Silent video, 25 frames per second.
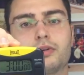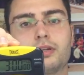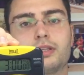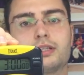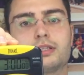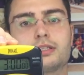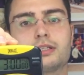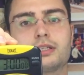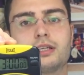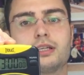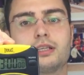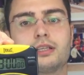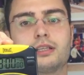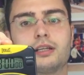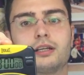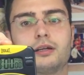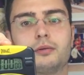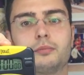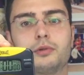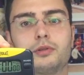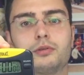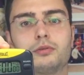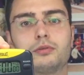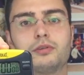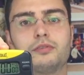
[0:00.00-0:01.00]
RATETHISGEAR. Today
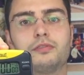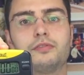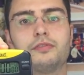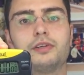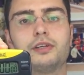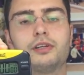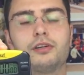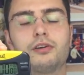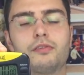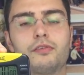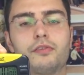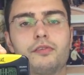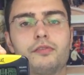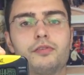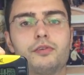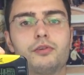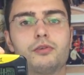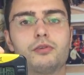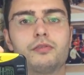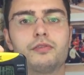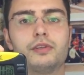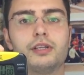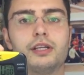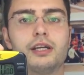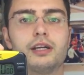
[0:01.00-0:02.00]
I'll be doing a video
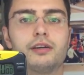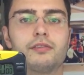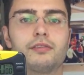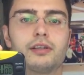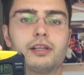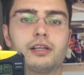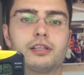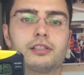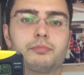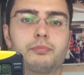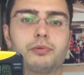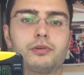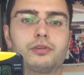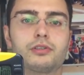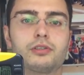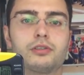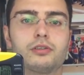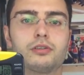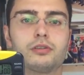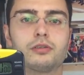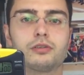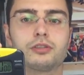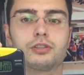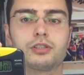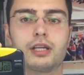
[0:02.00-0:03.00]
review of the Everlast
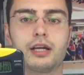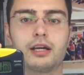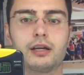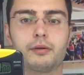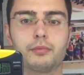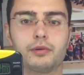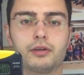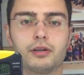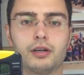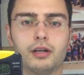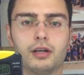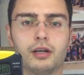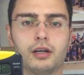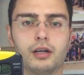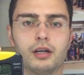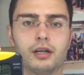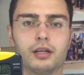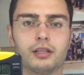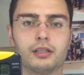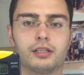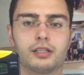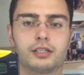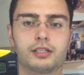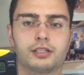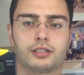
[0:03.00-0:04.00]
Personal Timer.
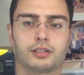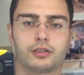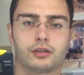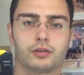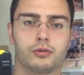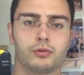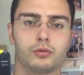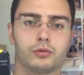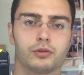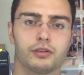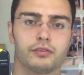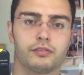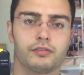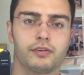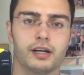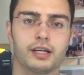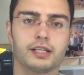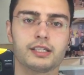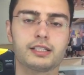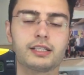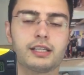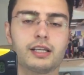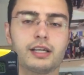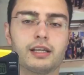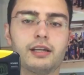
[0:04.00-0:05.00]
This is a cool
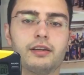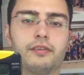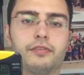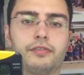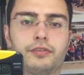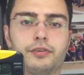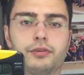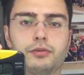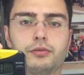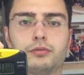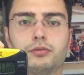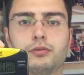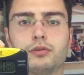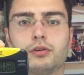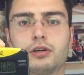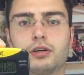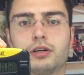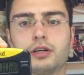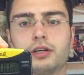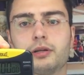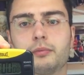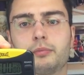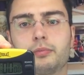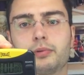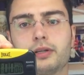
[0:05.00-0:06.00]
device that if you are
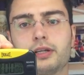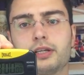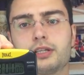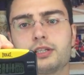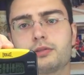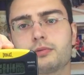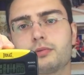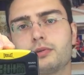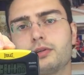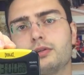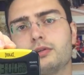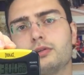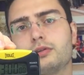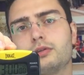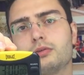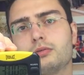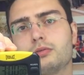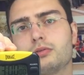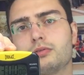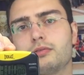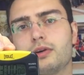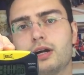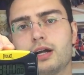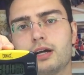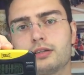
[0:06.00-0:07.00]
in a place where you're
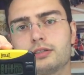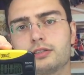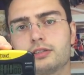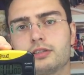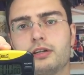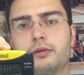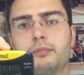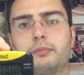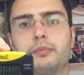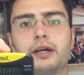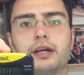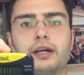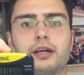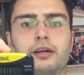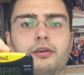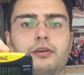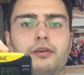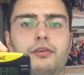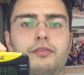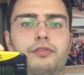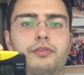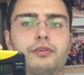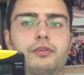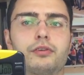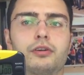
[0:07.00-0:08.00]
doing rounds on the bag,
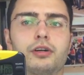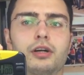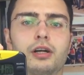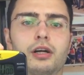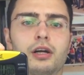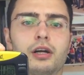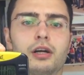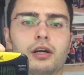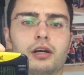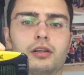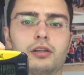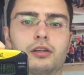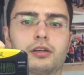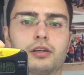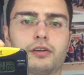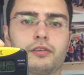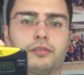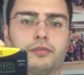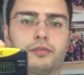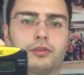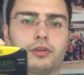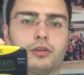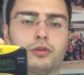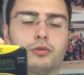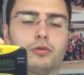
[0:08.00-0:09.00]
if you're
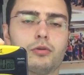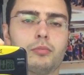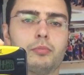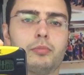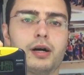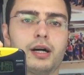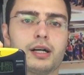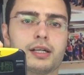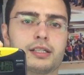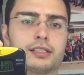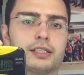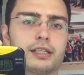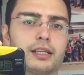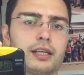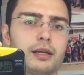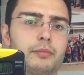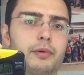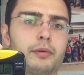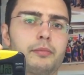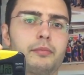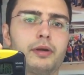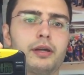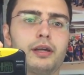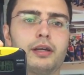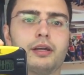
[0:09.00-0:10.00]
looking to do a boxing,
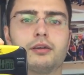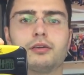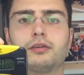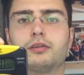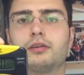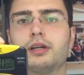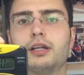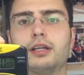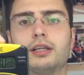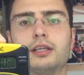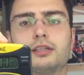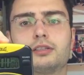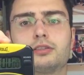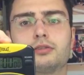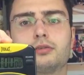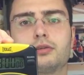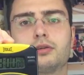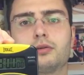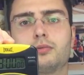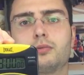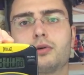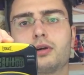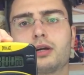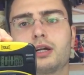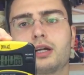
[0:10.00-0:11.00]
MMA, or any sort
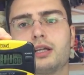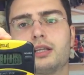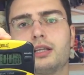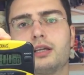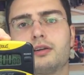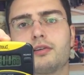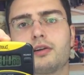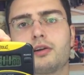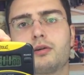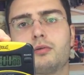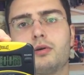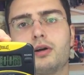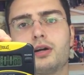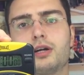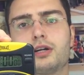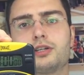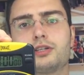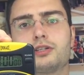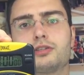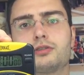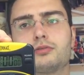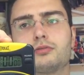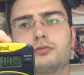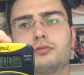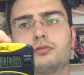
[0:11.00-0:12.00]
of workout that
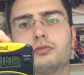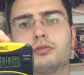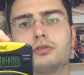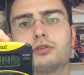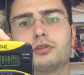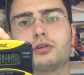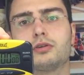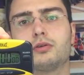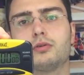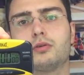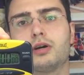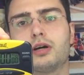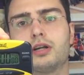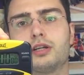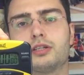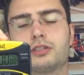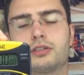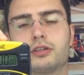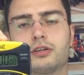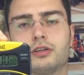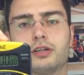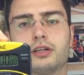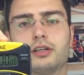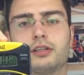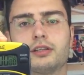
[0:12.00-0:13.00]
requires you to go at a
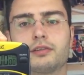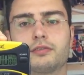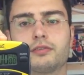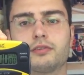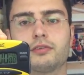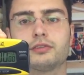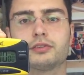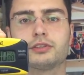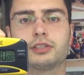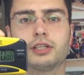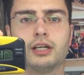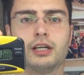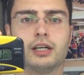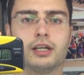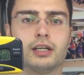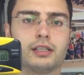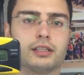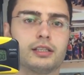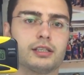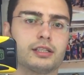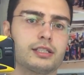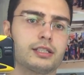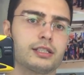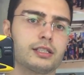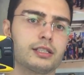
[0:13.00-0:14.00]
certain intervals,
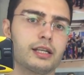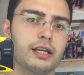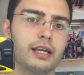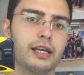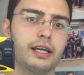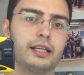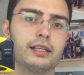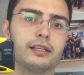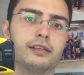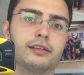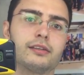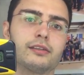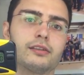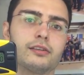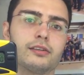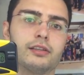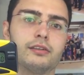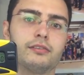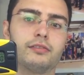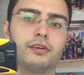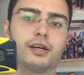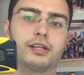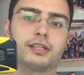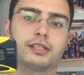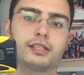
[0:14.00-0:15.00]
this is a handy little
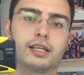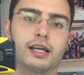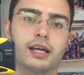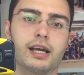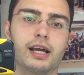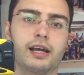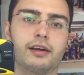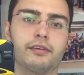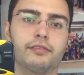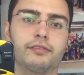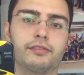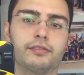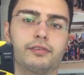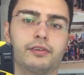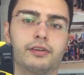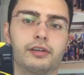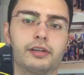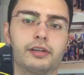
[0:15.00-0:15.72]
device to have.